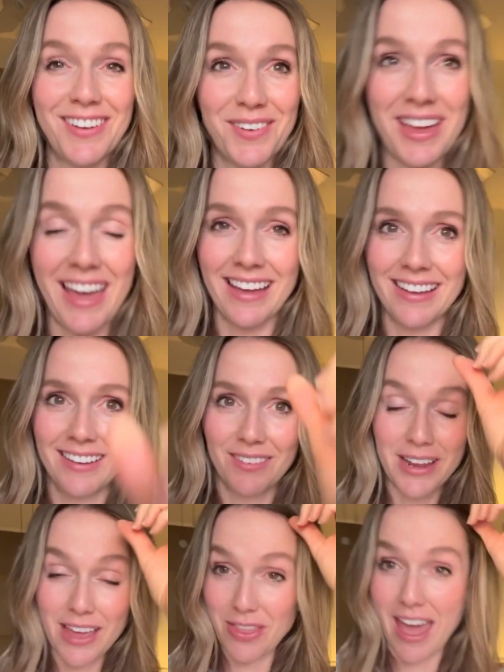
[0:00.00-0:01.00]
okay,
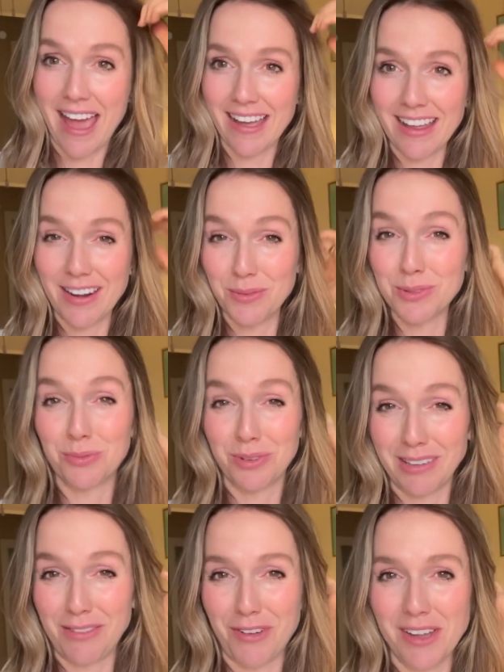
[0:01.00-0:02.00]
we had that and it was
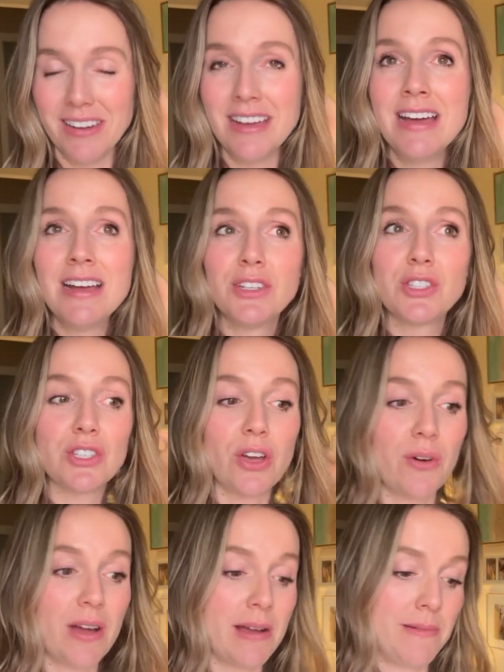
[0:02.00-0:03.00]
really fun.
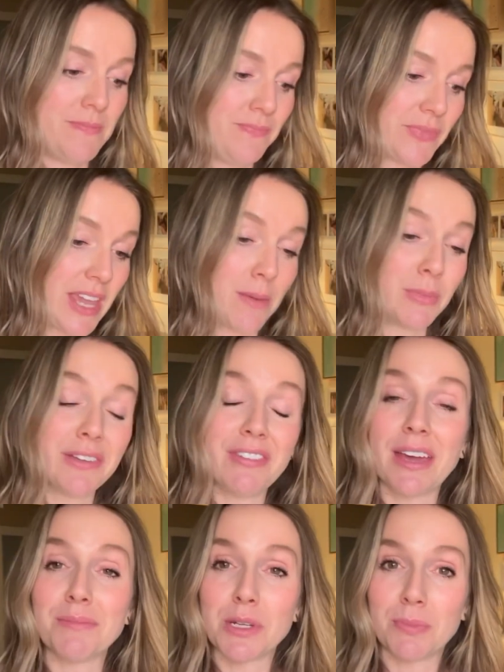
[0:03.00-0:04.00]
So um, yeah, I'm
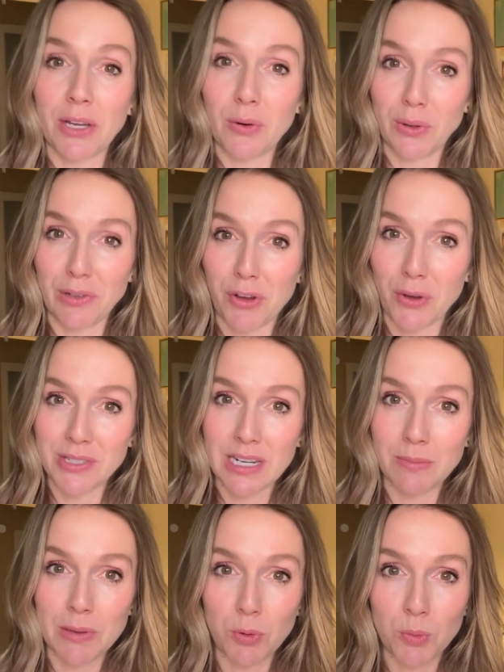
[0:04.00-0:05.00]
living up to my goal of hosting
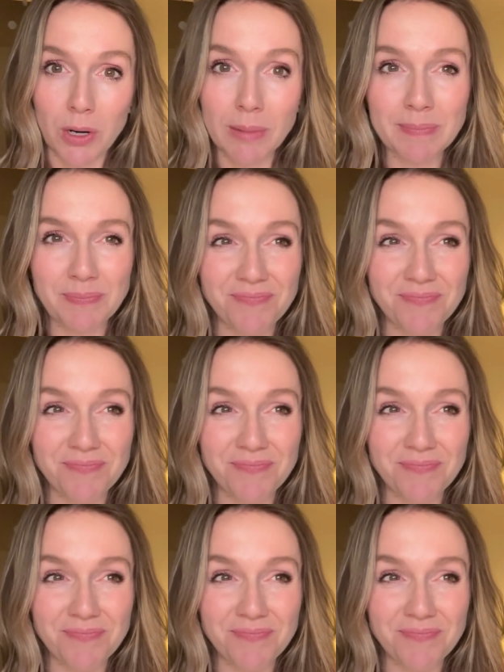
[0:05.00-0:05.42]
people more.